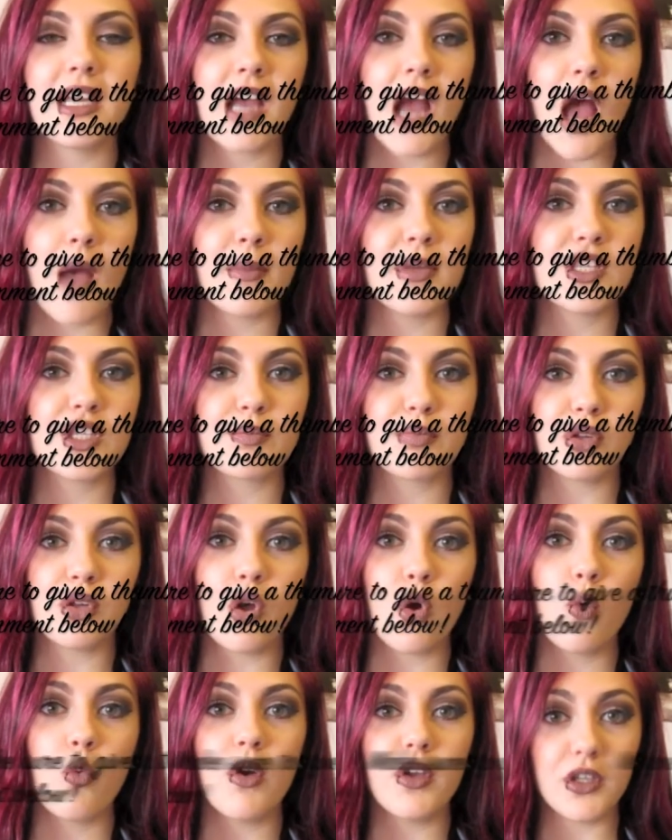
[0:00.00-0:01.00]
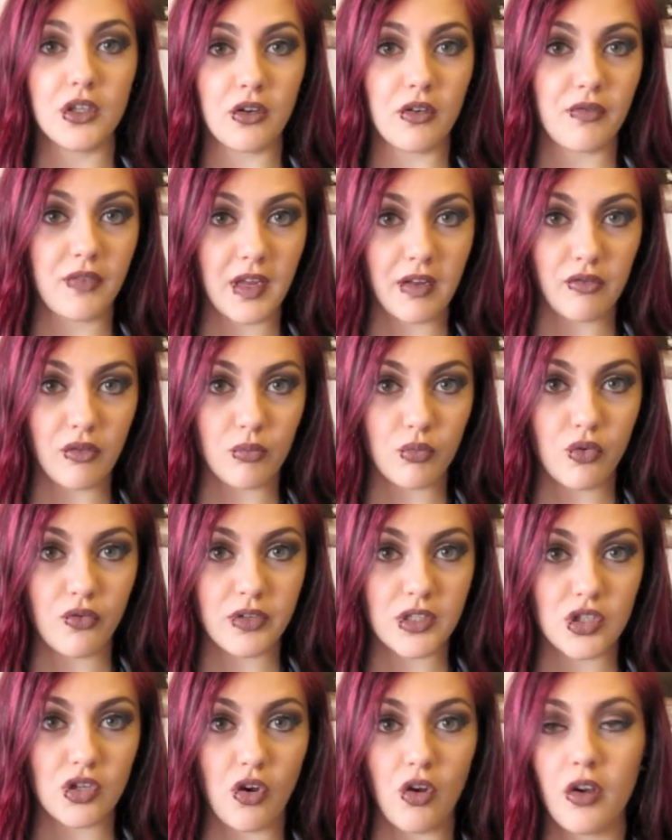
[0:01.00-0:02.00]
Thank you so much for
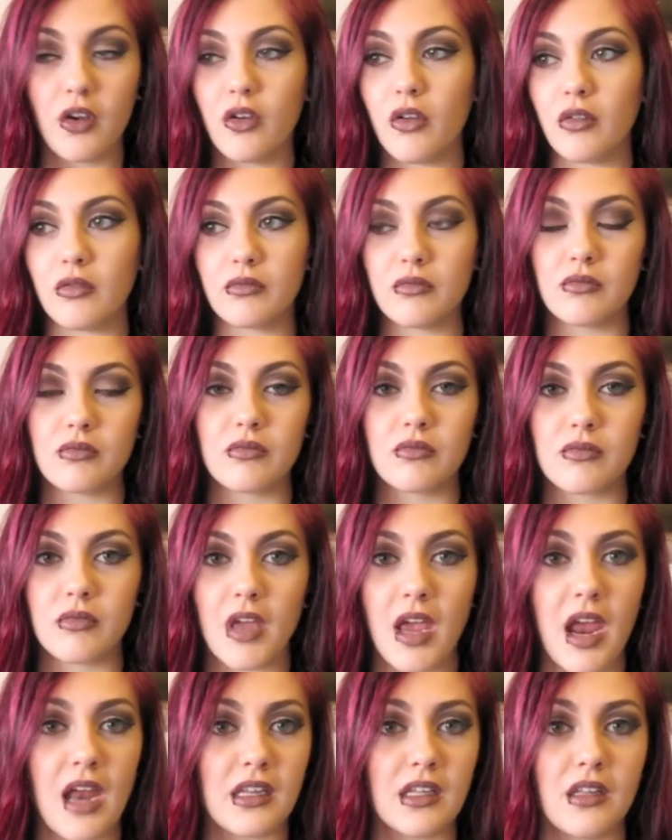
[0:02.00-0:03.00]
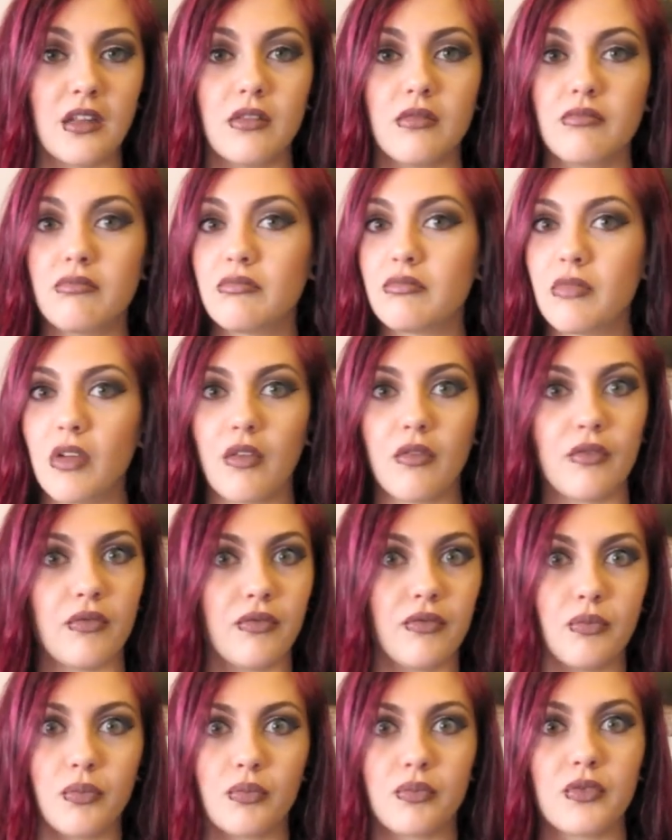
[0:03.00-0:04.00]
watching. Be sure to like and
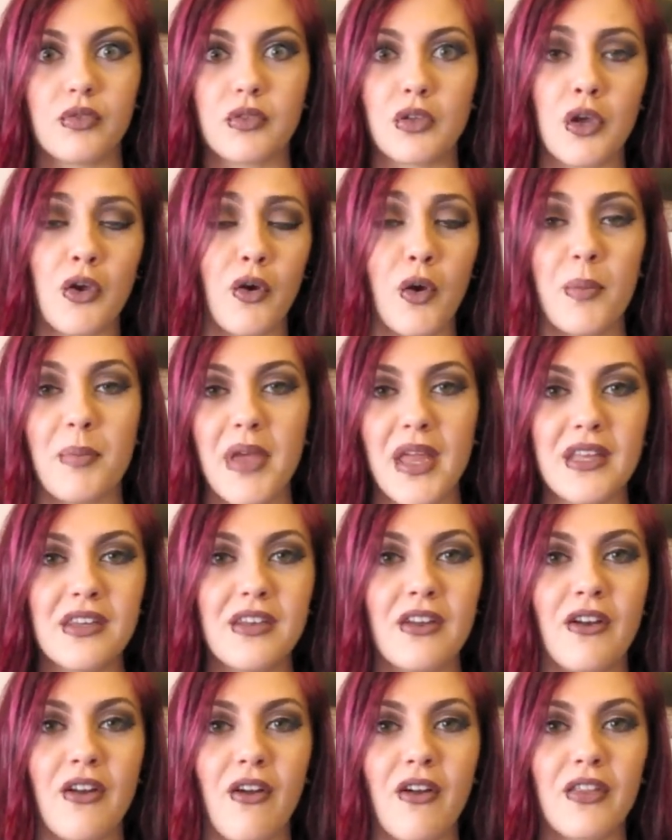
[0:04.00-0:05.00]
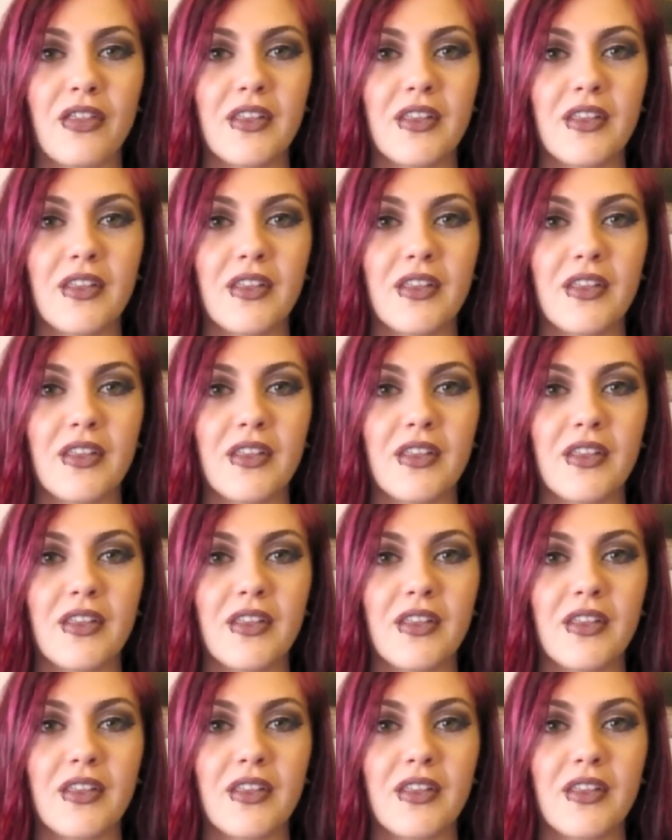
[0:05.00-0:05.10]
subscribe. Bye guys.